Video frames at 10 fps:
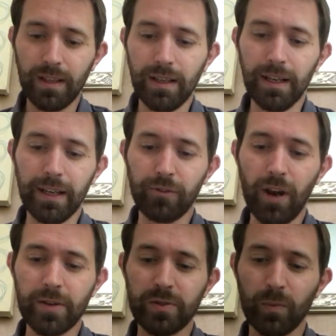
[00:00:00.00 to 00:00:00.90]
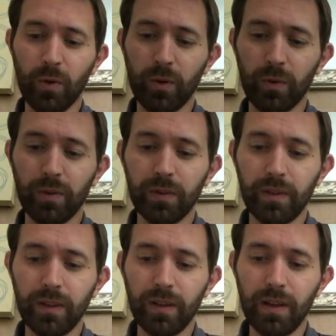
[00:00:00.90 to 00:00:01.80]
Lily grasped the wall.
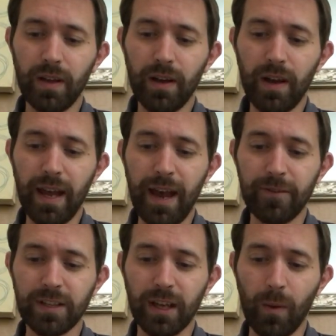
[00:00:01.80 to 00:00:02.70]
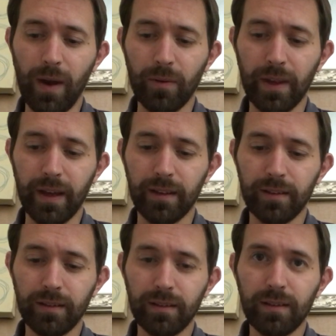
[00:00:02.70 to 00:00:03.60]
"I have to go out there
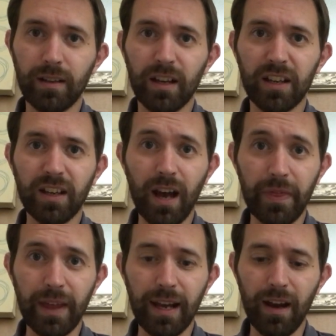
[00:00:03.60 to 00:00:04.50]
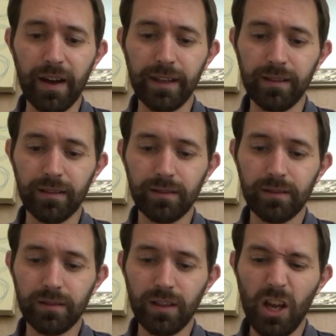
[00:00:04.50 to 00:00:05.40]
and cut their line."
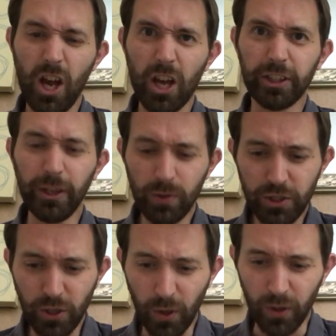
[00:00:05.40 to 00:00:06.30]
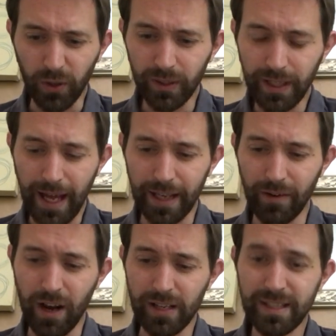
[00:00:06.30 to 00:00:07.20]
"Are you sure?"
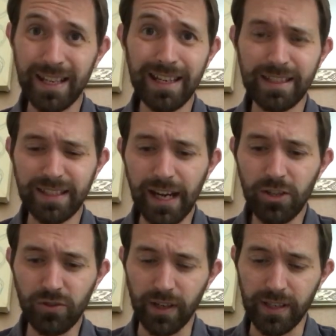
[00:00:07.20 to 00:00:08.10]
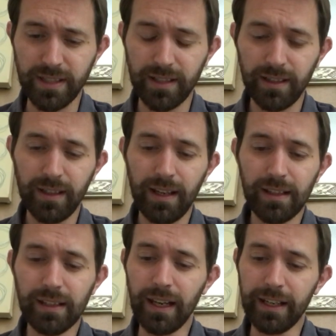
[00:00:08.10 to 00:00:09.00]
Anna asked. "It's dangerous."
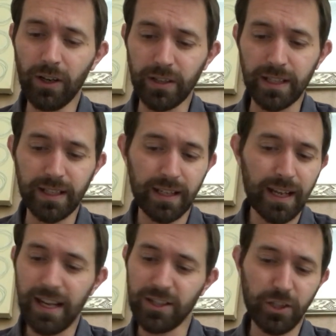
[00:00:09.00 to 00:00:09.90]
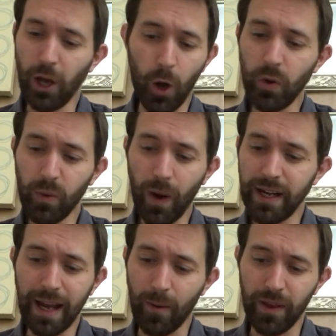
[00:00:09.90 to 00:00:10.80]
Lily nodded. "It's the only way
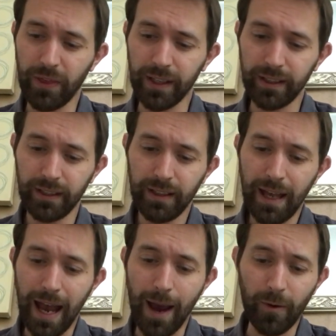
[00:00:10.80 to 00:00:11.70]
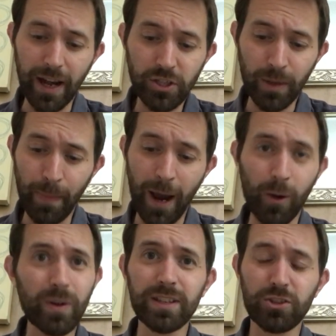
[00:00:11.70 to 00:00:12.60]
now, I think. Our engine
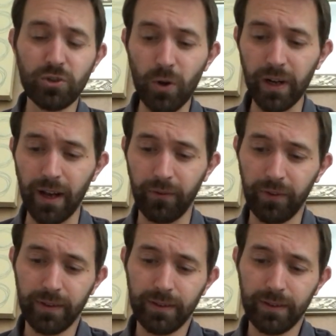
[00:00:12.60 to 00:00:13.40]
power isn't strong enough."